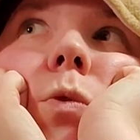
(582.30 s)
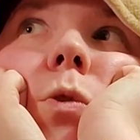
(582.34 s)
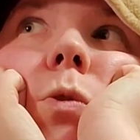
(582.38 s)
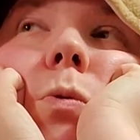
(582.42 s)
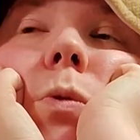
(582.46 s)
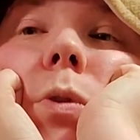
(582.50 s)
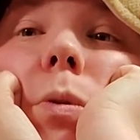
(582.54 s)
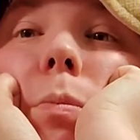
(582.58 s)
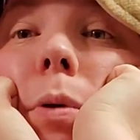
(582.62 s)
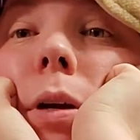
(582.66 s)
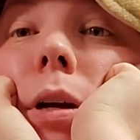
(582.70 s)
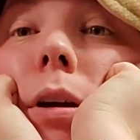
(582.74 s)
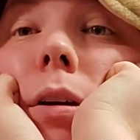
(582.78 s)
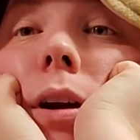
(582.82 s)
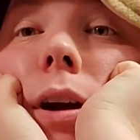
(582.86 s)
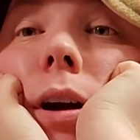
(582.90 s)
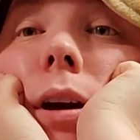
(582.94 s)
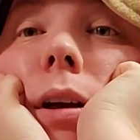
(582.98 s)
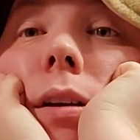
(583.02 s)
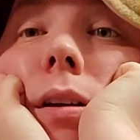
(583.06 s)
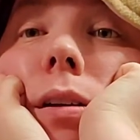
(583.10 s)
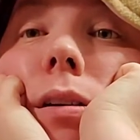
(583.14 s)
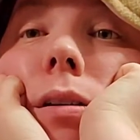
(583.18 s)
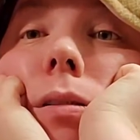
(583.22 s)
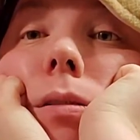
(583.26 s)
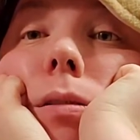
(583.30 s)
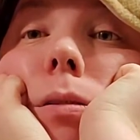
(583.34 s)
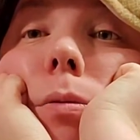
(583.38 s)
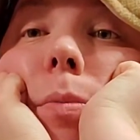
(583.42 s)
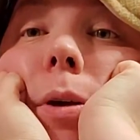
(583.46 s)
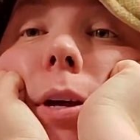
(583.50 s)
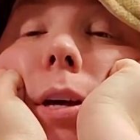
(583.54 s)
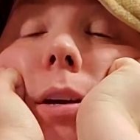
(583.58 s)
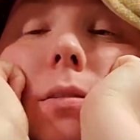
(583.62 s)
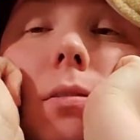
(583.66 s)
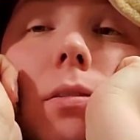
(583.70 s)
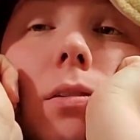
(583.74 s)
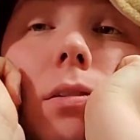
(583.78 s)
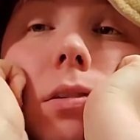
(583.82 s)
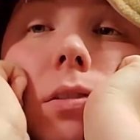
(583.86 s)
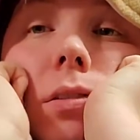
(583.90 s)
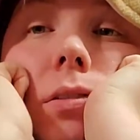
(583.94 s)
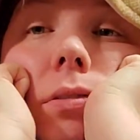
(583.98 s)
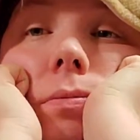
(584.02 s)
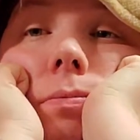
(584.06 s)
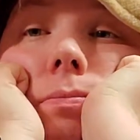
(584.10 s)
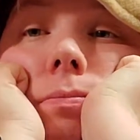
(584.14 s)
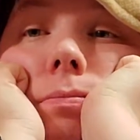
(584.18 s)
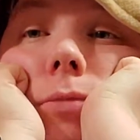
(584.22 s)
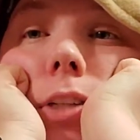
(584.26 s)
with a bigger head a little bit.
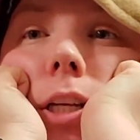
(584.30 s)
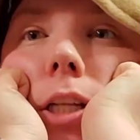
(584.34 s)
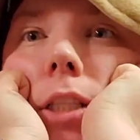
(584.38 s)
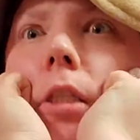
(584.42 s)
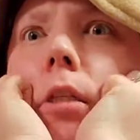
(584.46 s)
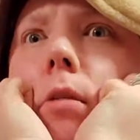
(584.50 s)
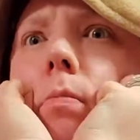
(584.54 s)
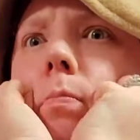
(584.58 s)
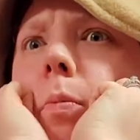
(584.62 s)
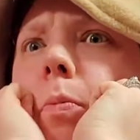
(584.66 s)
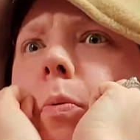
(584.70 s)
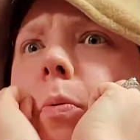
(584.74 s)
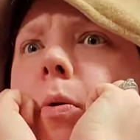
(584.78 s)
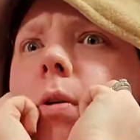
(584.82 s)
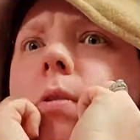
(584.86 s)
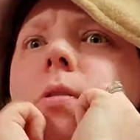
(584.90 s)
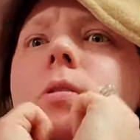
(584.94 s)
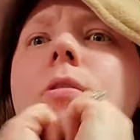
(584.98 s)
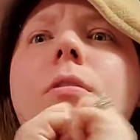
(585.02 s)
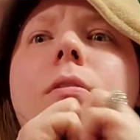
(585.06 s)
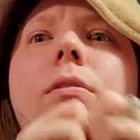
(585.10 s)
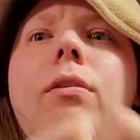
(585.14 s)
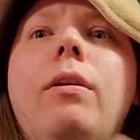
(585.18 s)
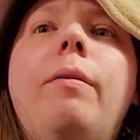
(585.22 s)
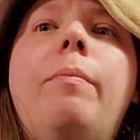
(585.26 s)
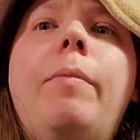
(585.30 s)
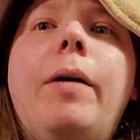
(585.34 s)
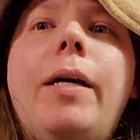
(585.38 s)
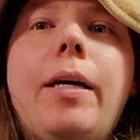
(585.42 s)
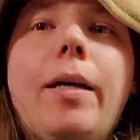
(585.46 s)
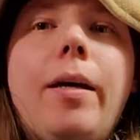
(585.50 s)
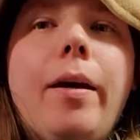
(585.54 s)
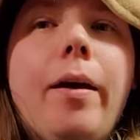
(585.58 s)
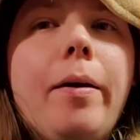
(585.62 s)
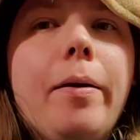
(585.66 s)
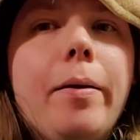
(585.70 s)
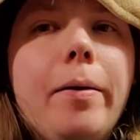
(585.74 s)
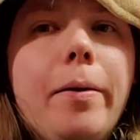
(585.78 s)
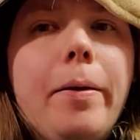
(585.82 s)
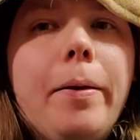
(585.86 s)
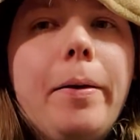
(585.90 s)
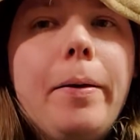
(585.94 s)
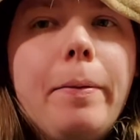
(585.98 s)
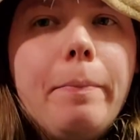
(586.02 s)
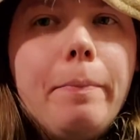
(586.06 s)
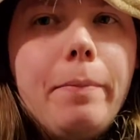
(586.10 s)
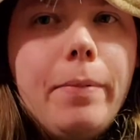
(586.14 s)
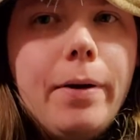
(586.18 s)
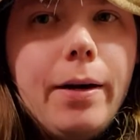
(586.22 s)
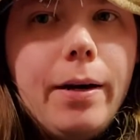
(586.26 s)
Not disproportionately big,
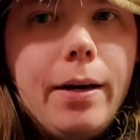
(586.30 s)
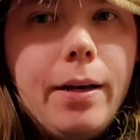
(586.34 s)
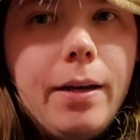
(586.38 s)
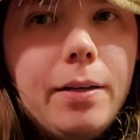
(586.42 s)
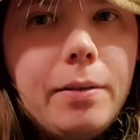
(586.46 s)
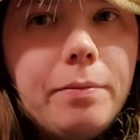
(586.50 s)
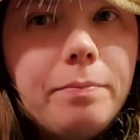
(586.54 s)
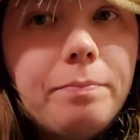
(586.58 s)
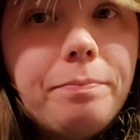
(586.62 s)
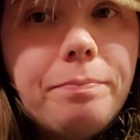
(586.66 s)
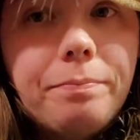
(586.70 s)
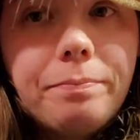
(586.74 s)
but